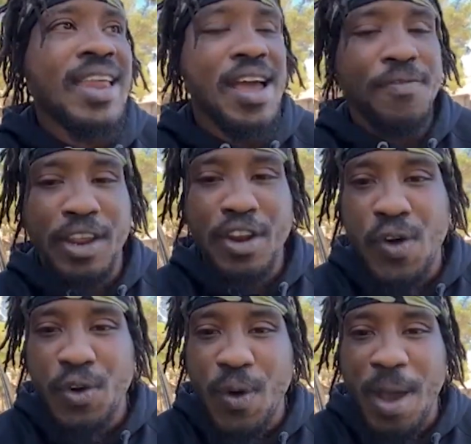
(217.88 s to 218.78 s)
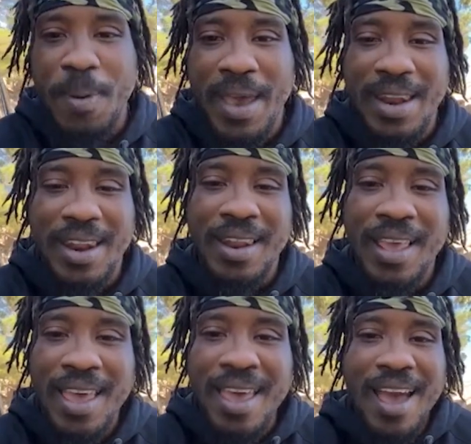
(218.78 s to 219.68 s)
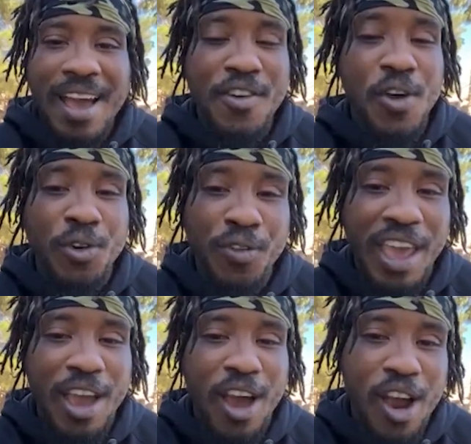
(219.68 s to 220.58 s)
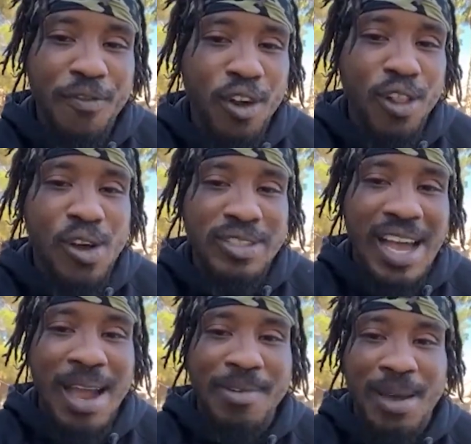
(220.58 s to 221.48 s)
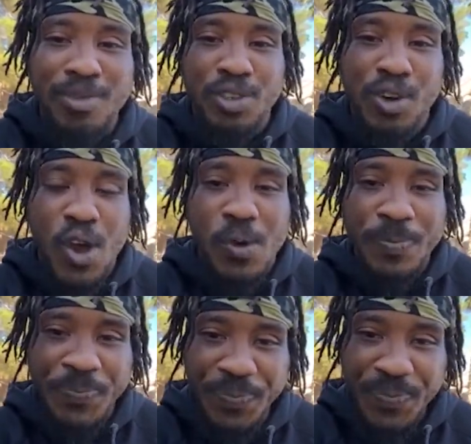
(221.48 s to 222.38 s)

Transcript: definitely known who I've been, and I've known who they are for a long time. Them two know.